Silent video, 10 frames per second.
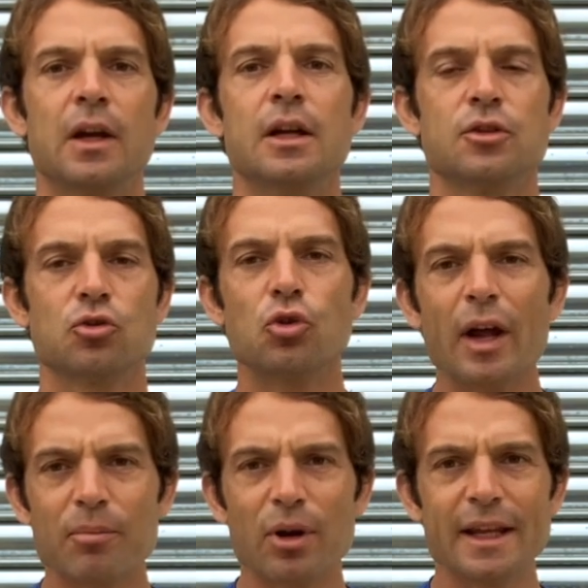So trial
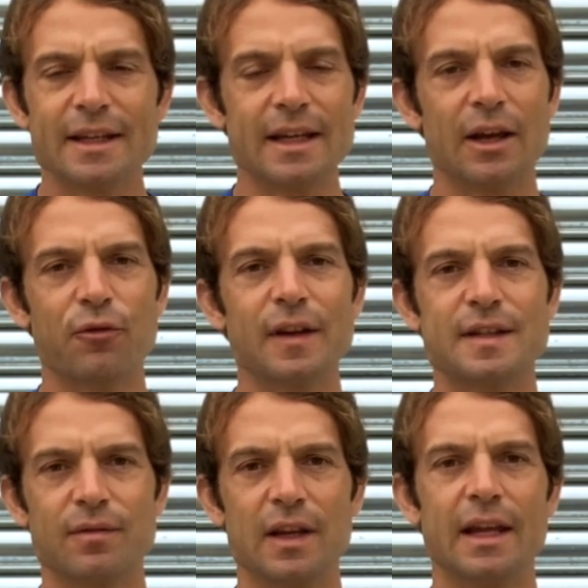braking
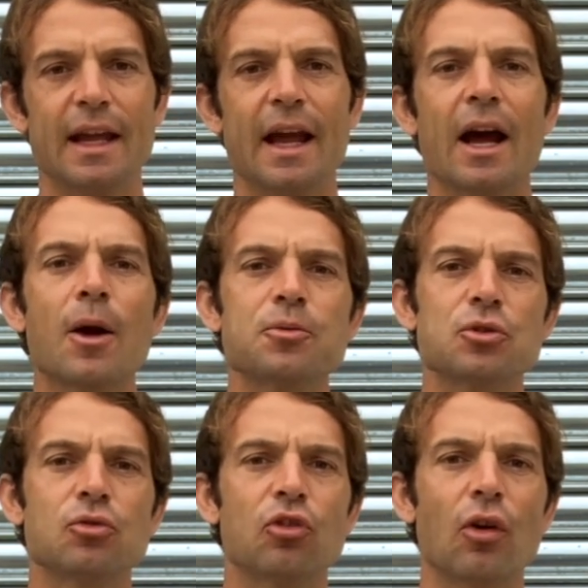effectively, it helps you
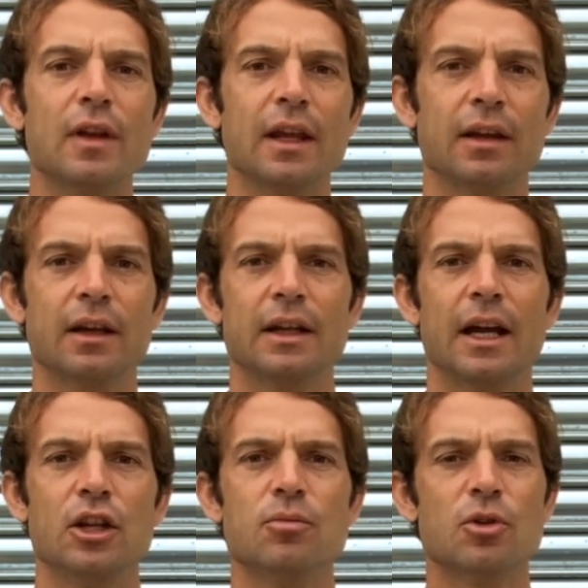turning, and
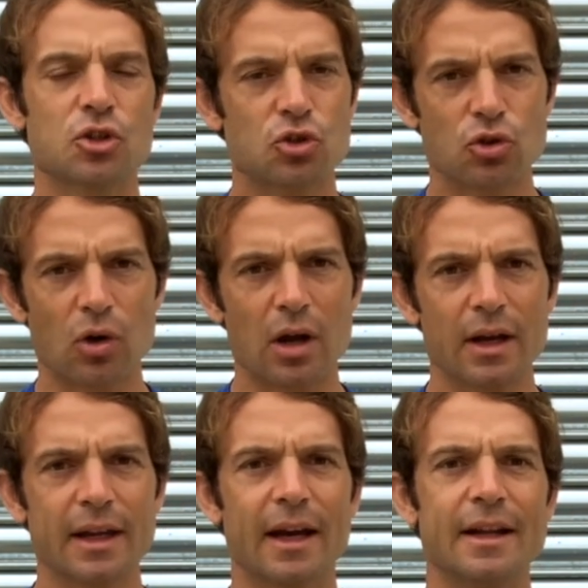you must try
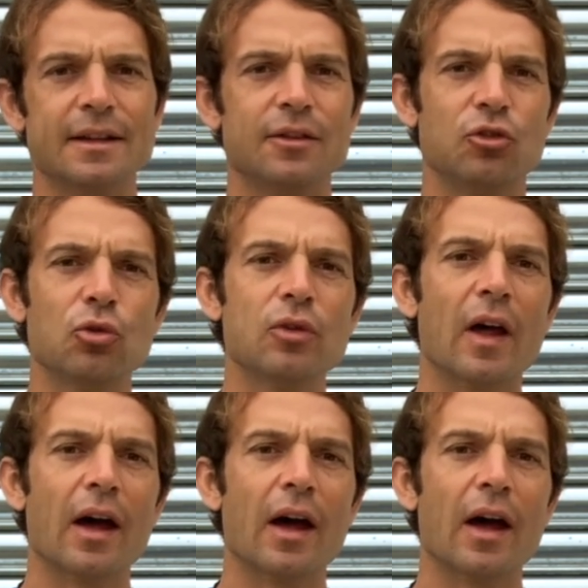and do that